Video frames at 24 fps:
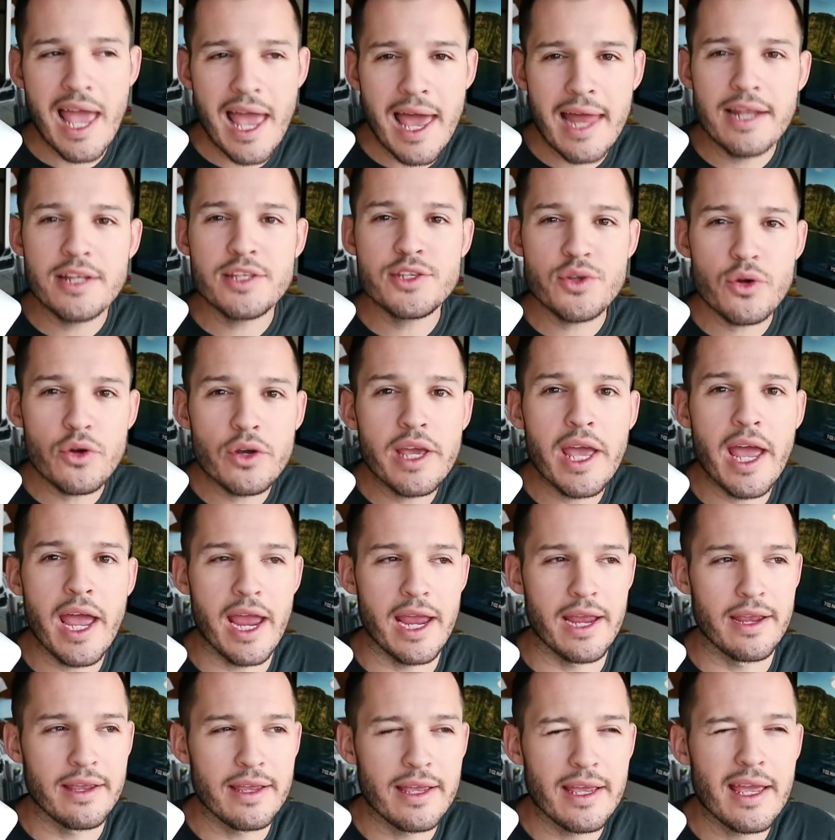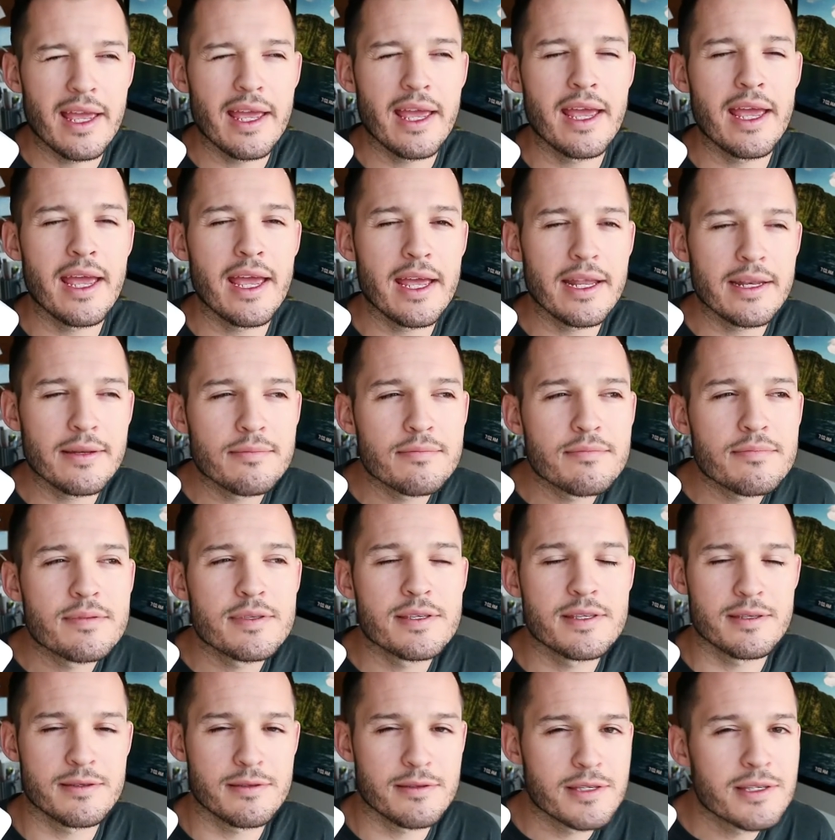And it's okay, it
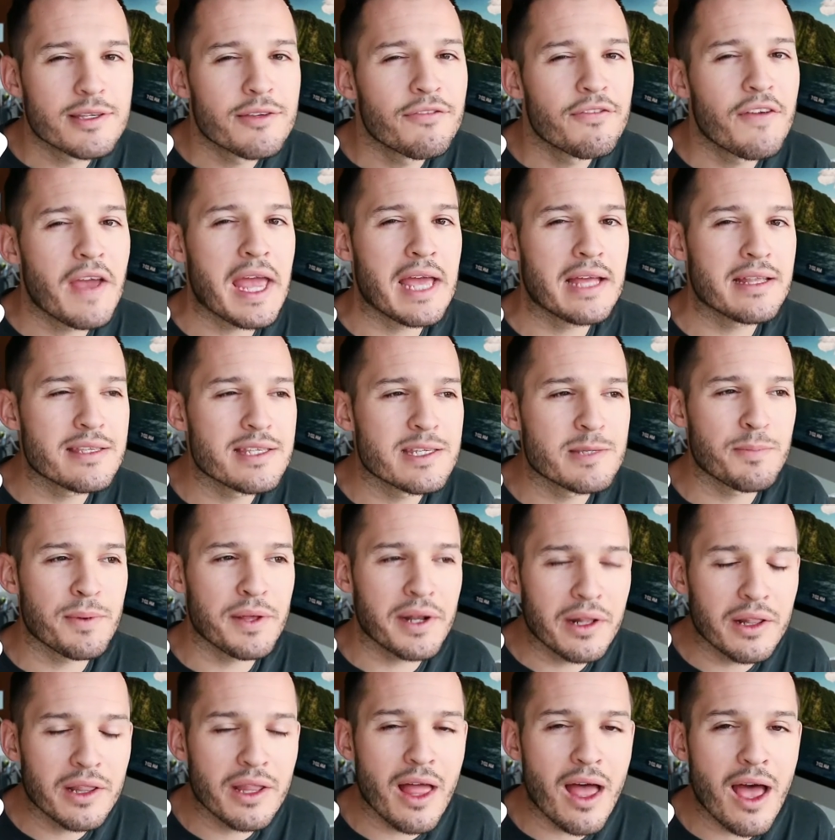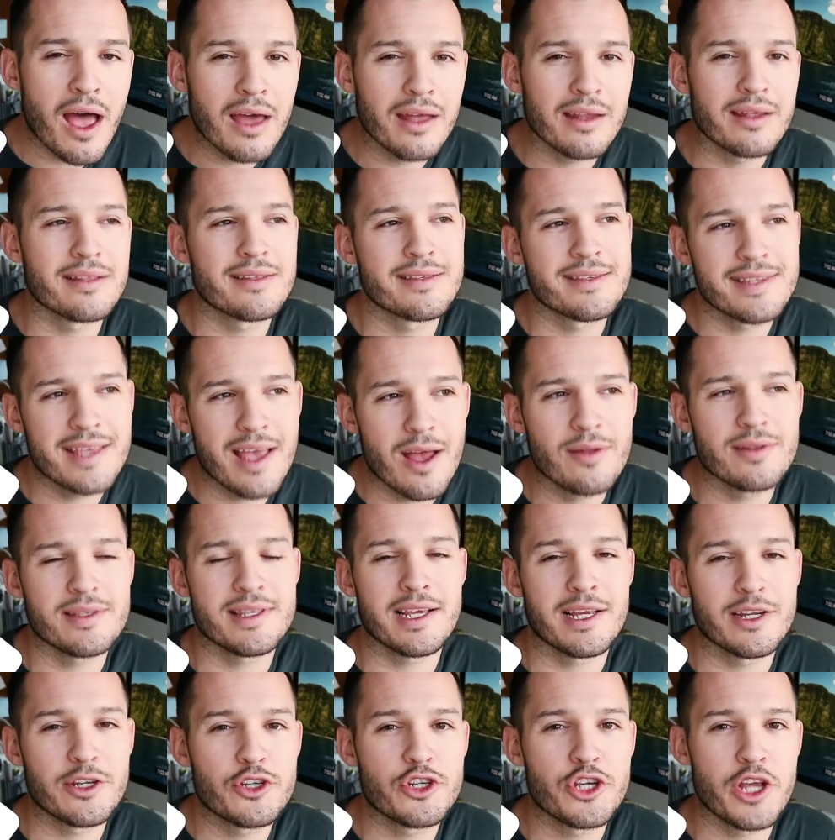fans spin a lot, it sounds
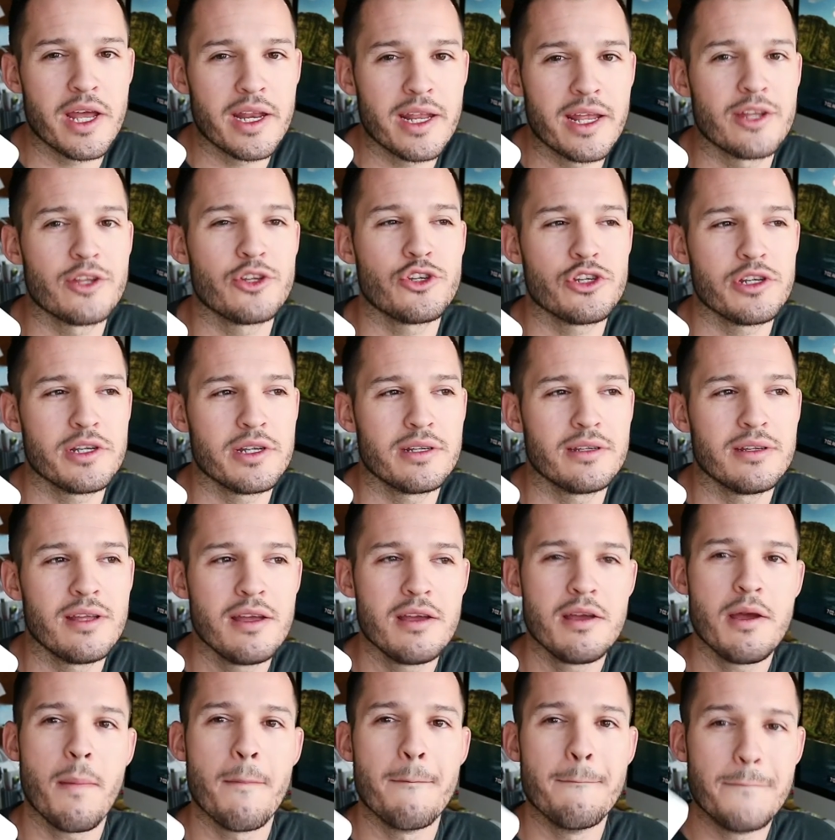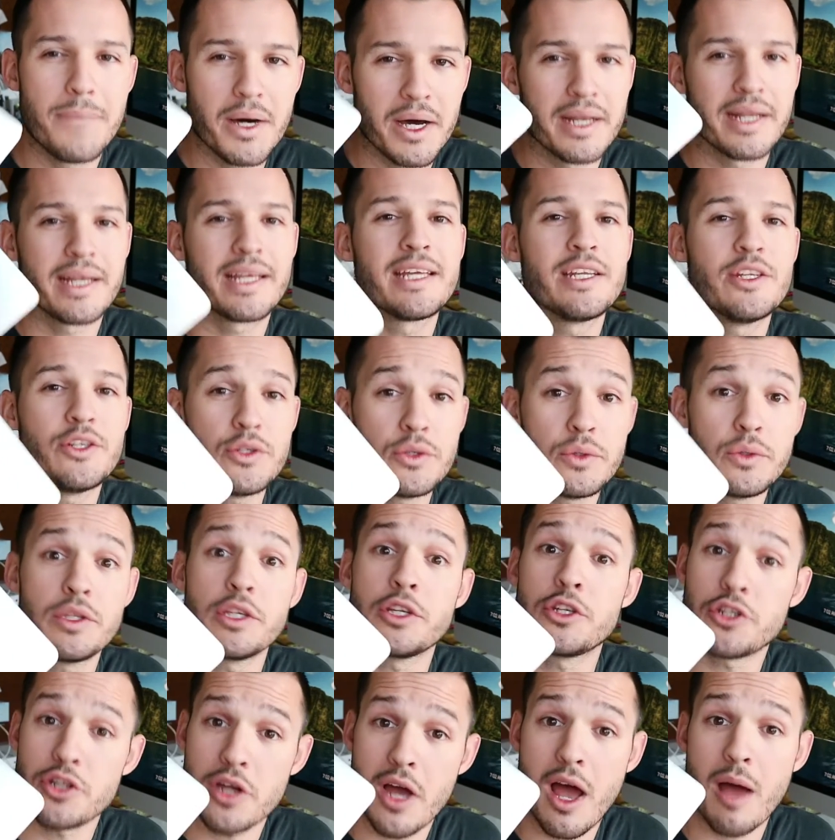like a jet engine, but it can do
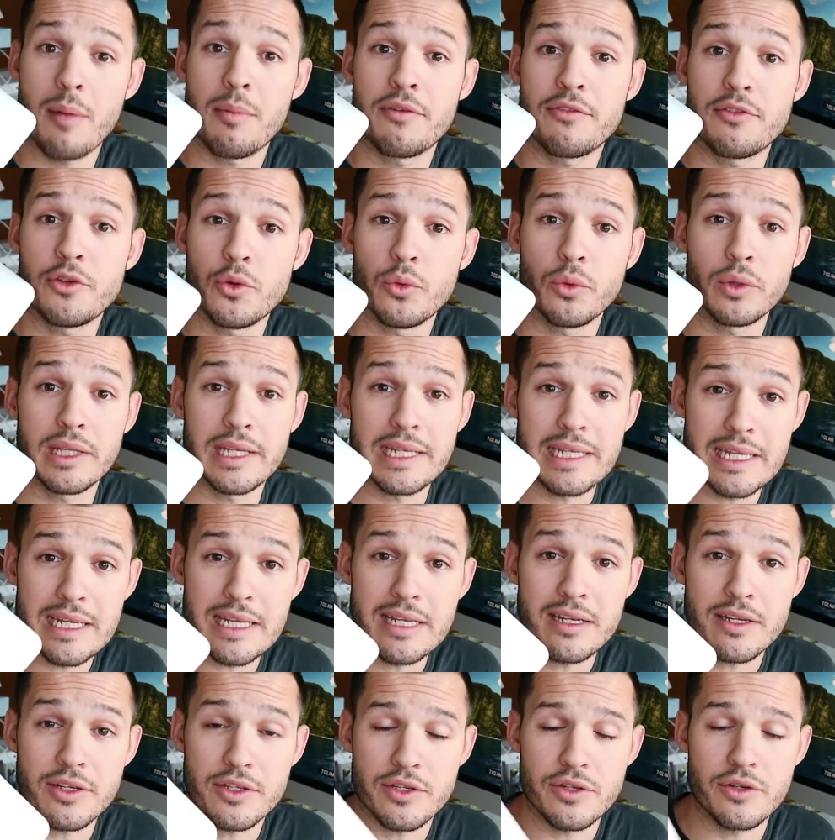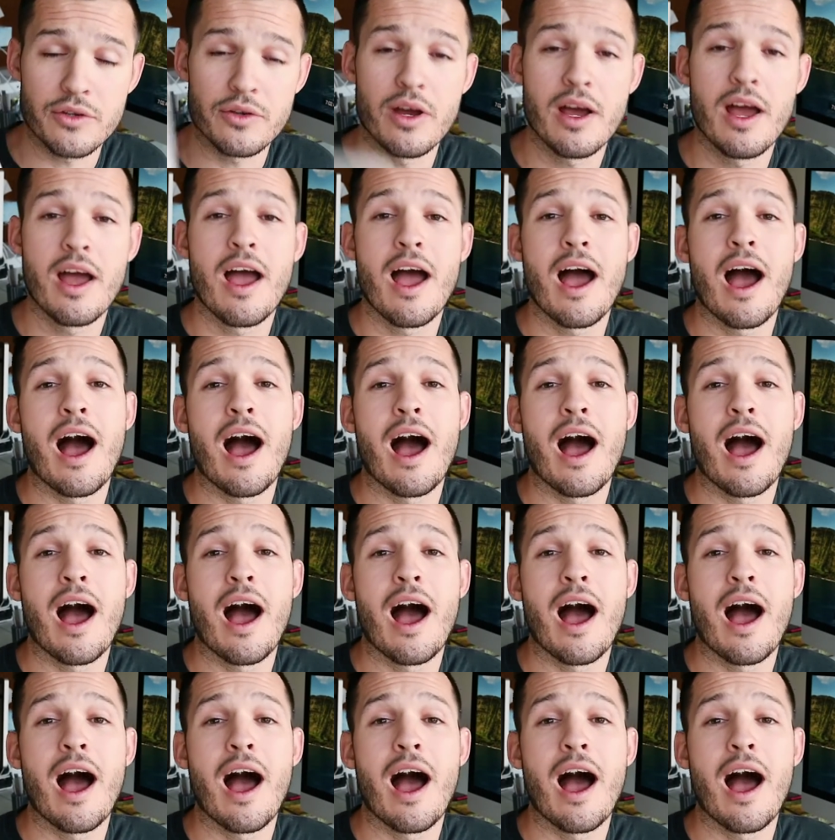the job if you really need it to.